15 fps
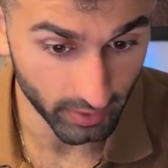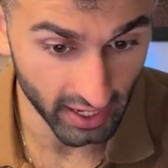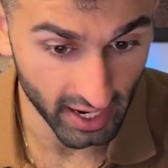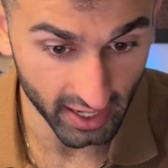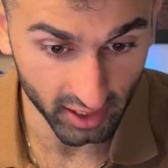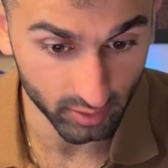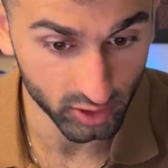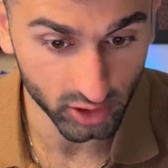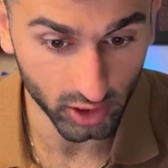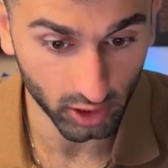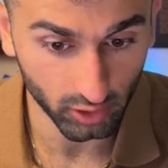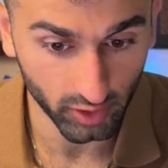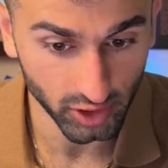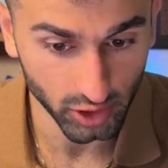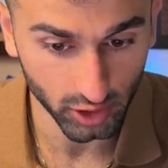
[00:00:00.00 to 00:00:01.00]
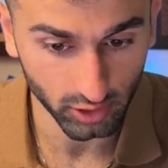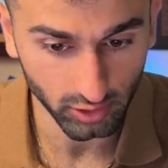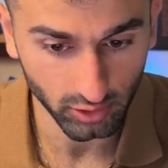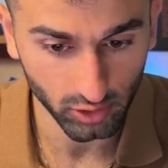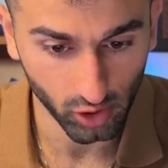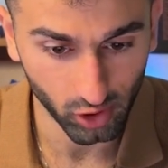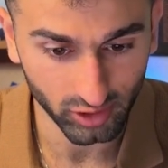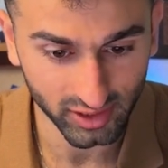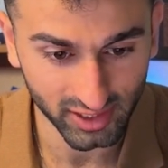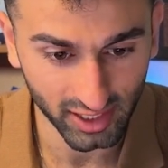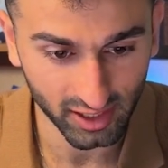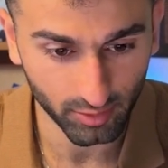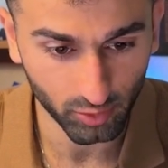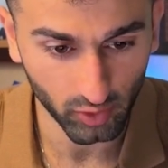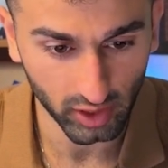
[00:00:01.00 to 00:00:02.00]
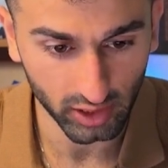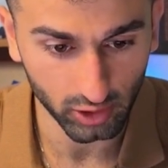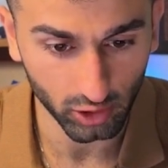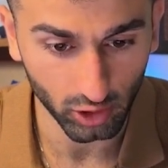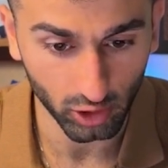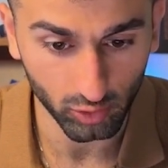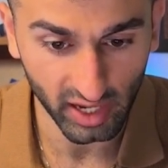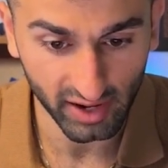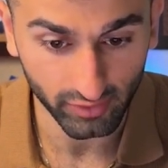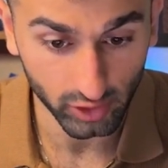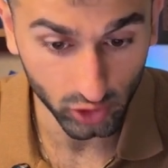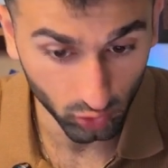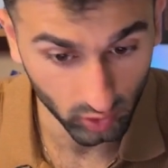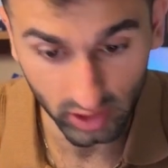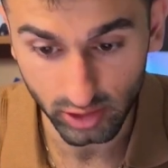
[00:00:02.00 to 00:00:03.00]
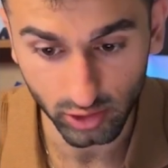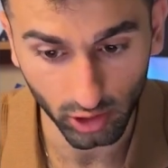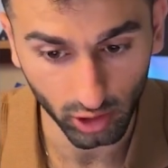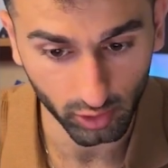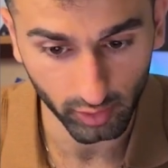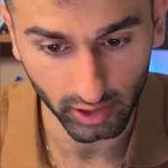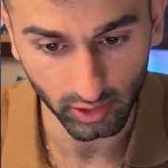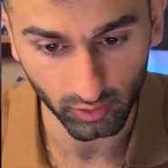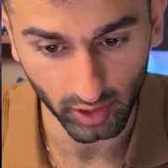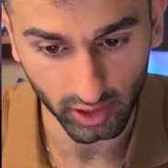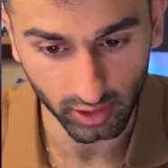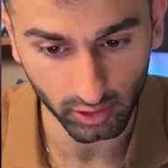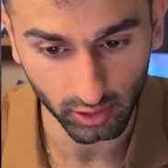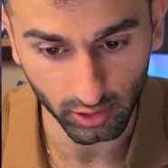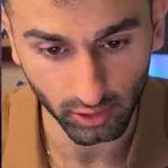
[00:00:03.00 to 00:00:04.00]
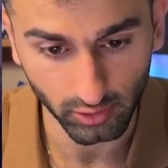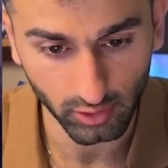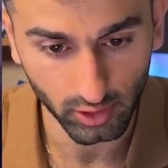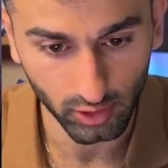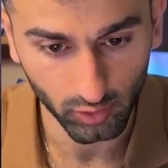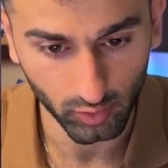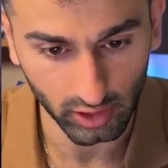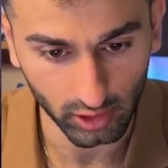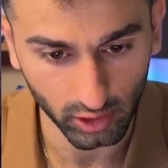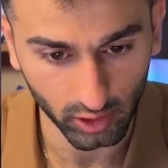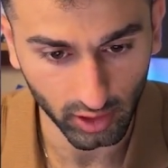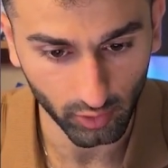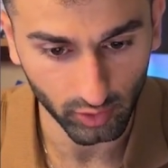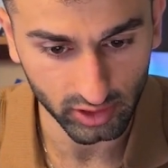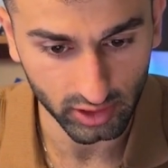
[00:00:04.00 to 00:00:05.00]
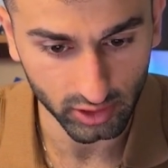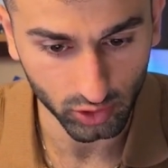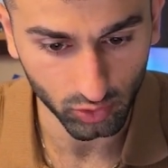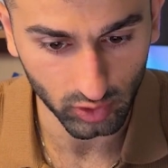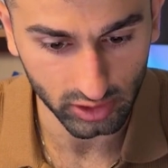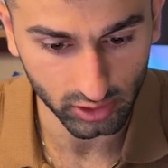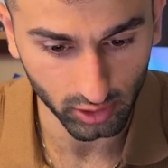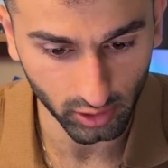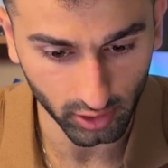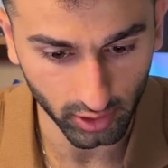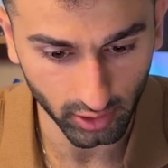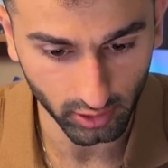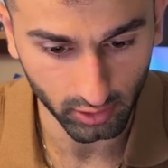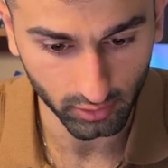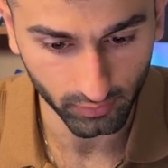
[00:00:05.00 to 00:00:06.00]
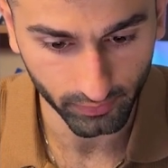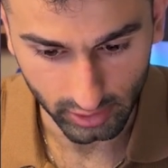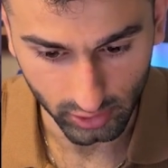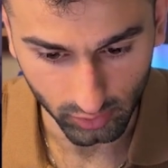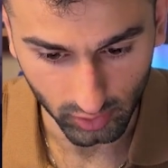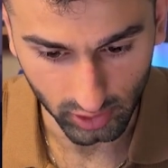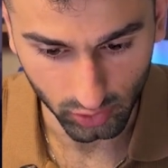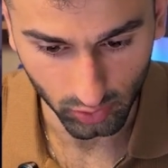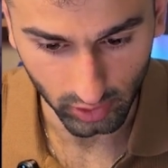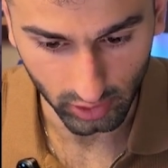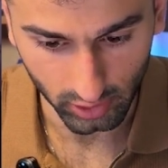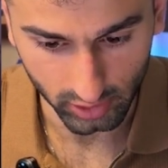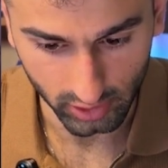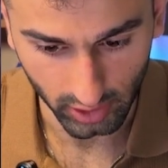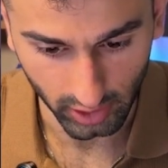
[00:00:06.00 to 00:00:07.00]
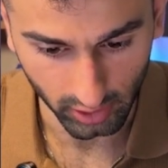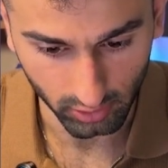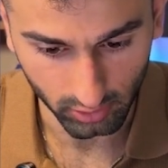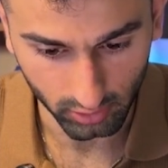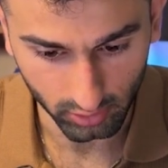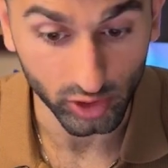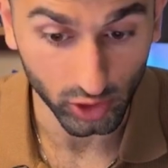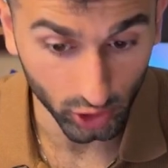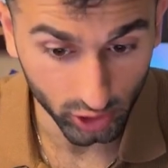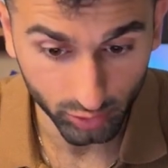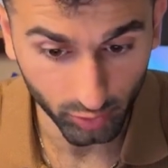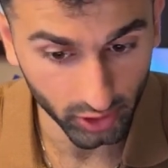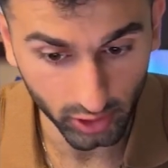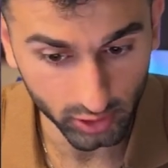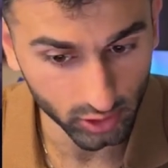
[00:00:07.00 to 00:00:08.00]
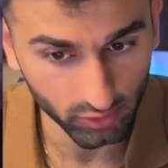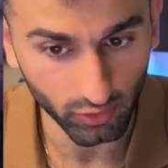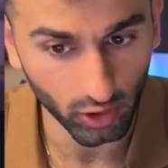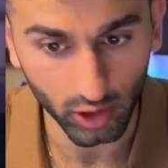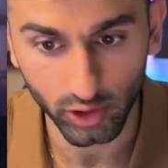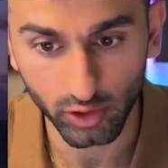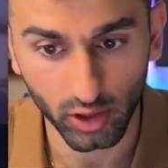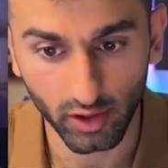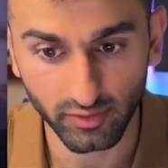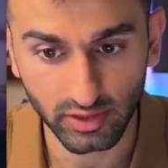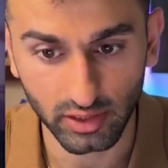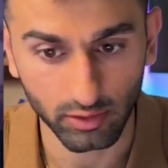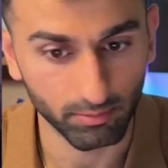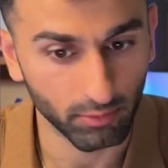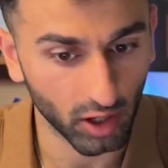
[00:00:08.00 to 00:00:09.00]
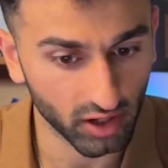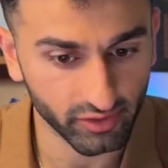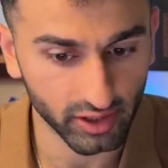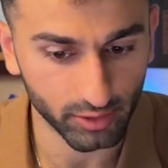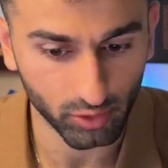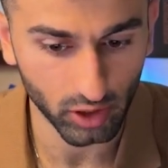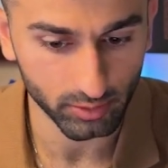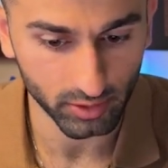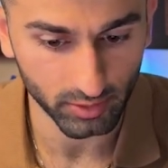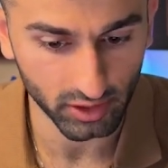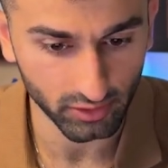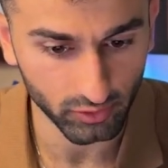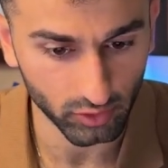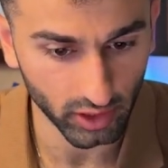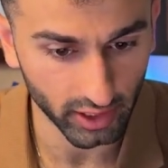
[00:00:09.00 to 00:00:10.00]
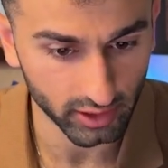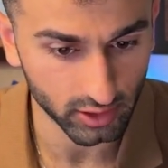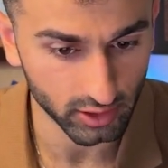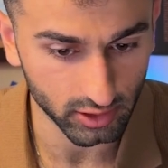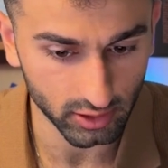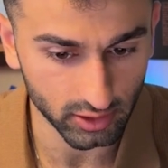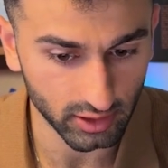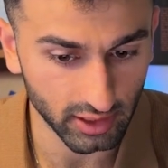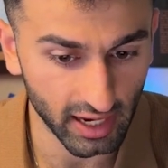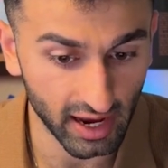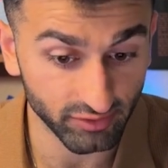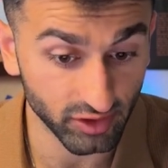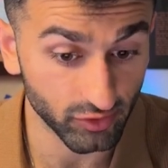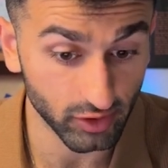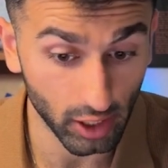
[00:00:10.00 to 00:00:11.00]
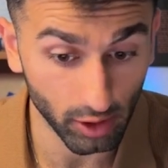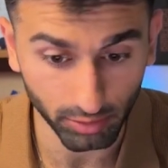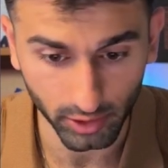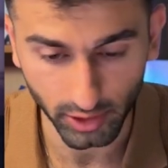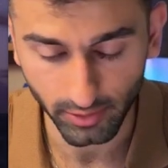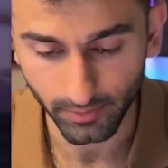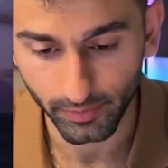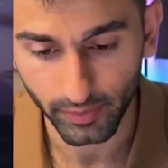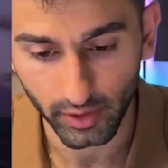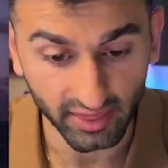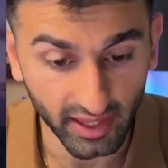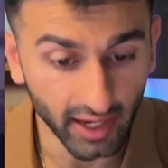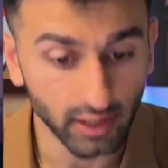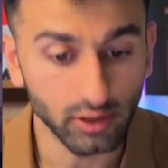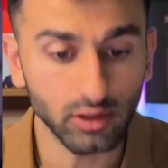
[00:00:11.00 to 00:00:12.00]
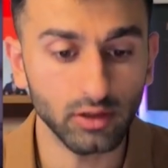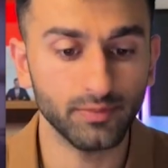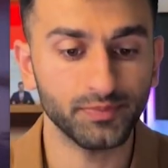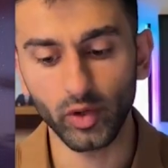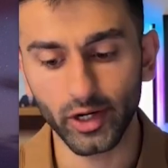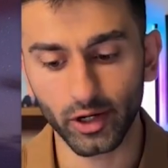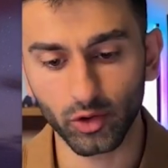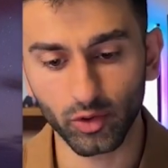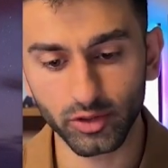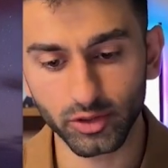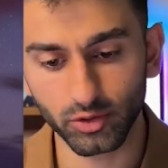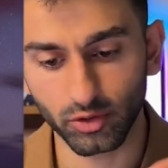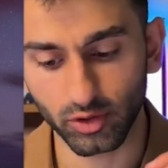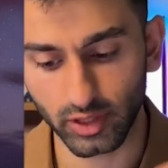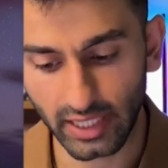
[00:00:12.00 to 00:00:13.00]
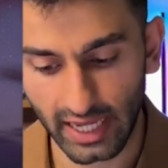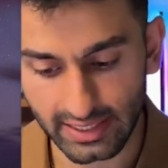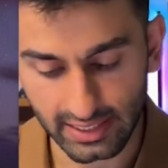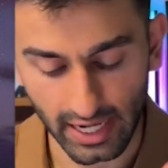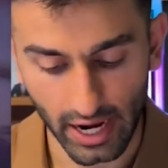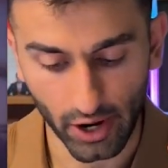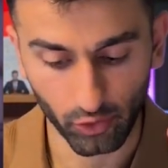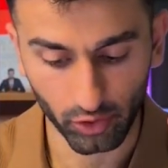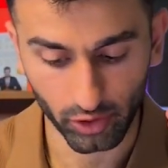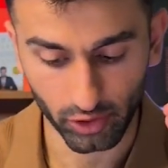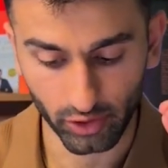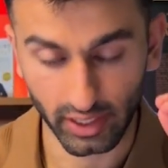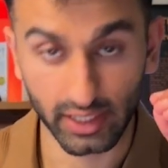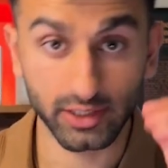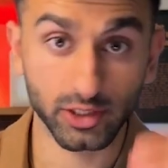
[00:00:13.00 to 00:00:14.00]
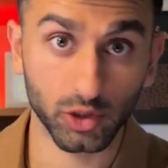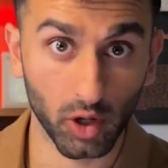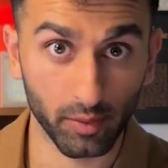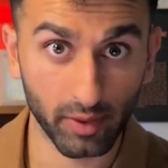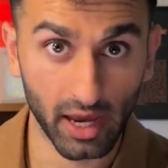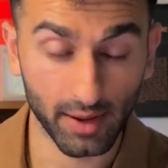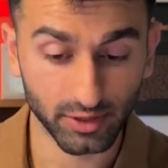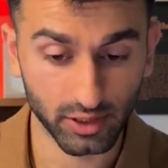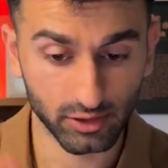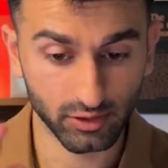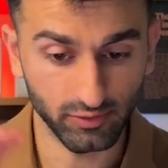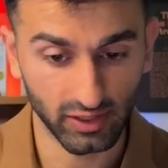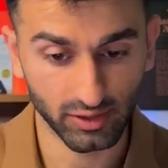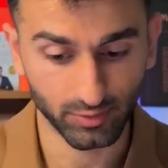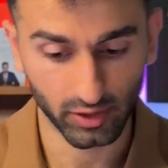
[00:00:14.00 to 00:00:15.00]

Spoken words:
AI image generation all set up, ready to go. We have our tweets already ready to go. You can look at what these tweets look like. This is what a tweet looks like, which looks pretty good so far. You can obviously modify the prompt a bit if you'd like to have different output. And then we are going to create our Instagram captions,